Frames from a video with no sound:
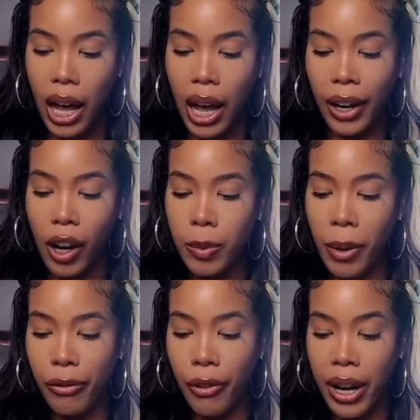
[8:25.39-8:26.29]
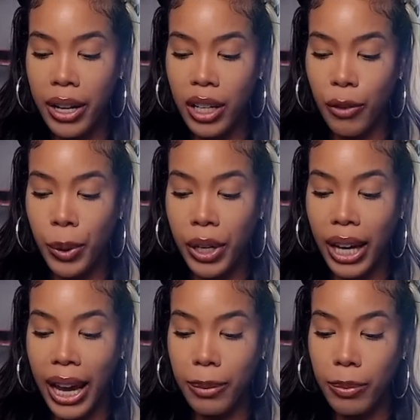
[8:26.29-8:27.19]
I asked my friend if we could
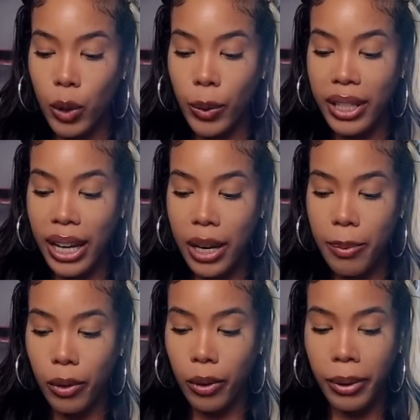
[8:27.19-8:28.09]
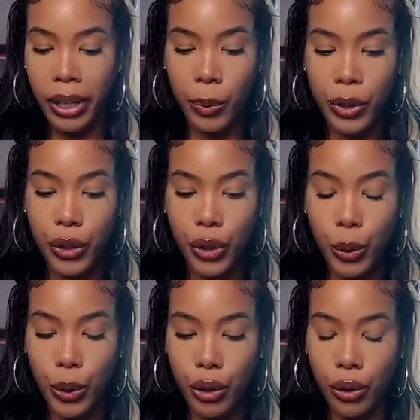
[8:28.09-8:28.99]
add him to a table, but it was
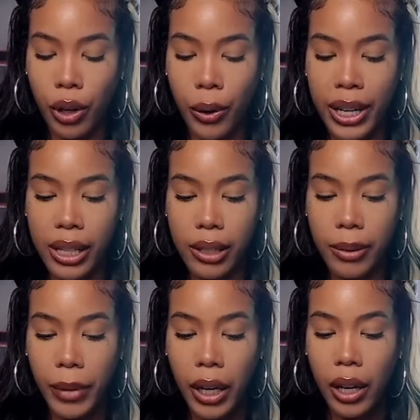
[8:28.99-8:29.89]
too short notice.